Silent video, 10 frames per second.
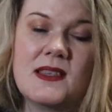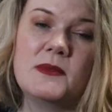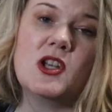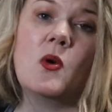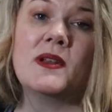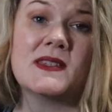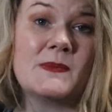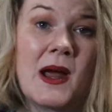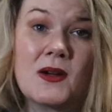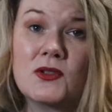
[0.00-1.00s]
Let me know what
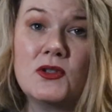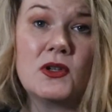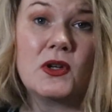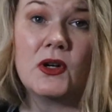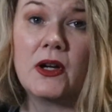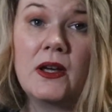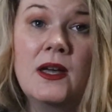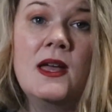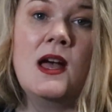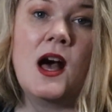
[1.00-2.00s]
inspires you to cook.
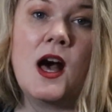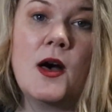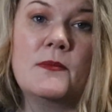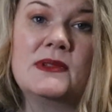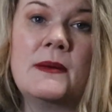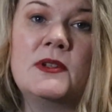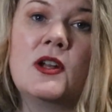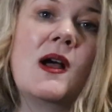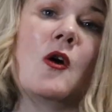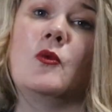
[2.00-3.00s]
Let me
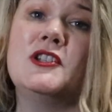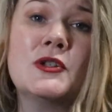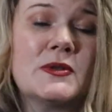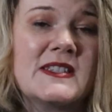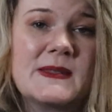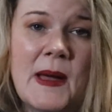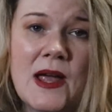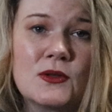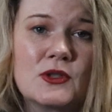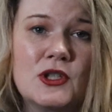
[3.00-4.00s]
know how winter
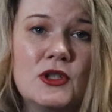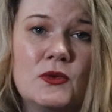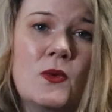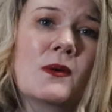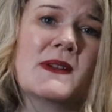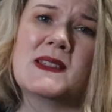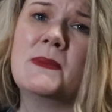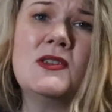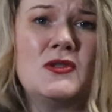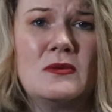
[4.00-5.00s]
inspires you, what
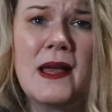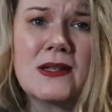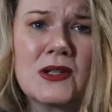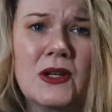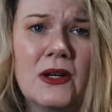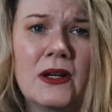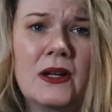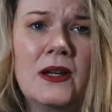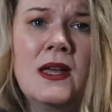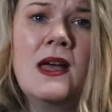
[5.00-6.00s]
recipes you like to
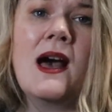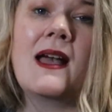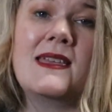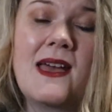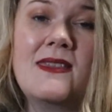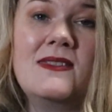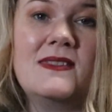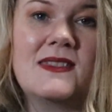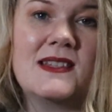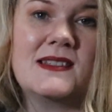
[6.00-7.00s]
cook.
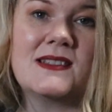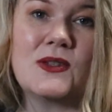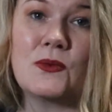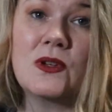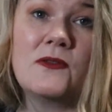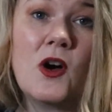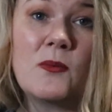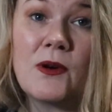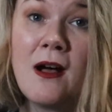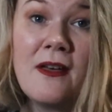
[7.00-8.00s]
Again, this is the Root of
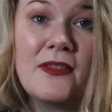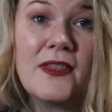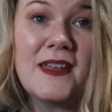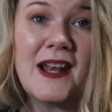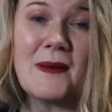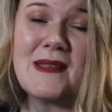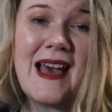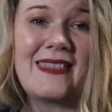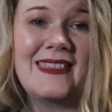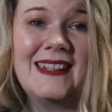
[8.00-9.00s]
All Broth, and I'm
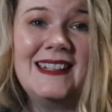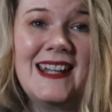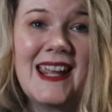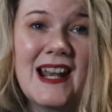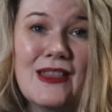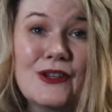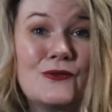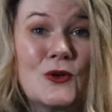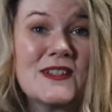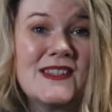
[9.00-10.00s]
Kathleen, and I look
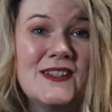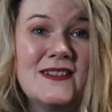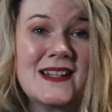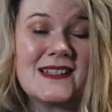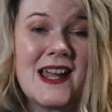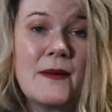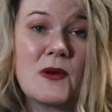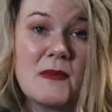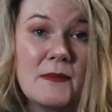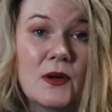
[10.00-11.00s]
forward to seeing you next time.
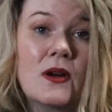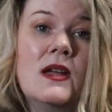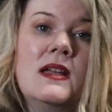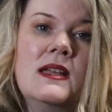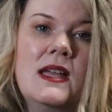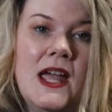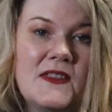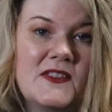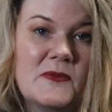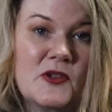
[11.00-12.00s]
Remember, hit
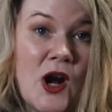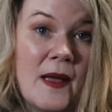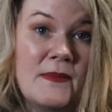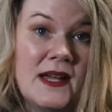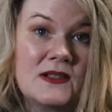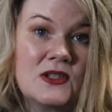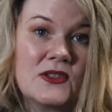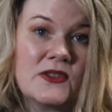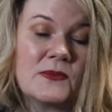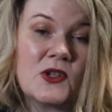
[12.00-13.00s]
the subscribe button
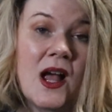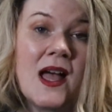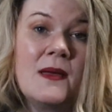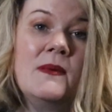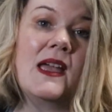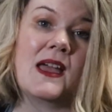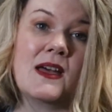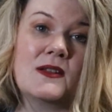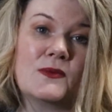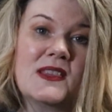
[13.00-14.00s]
to subscribe
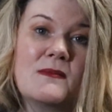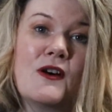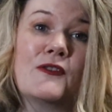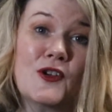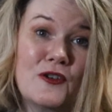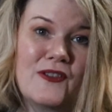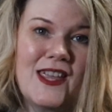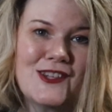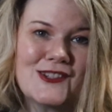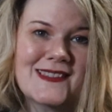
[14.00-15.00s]
and ring the bell for
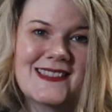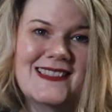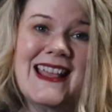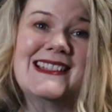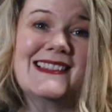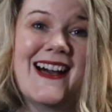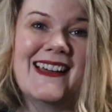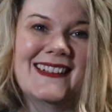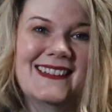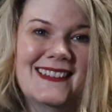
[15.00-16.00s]
notifications. Thanks a
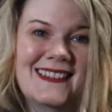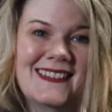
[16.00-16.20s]
lot.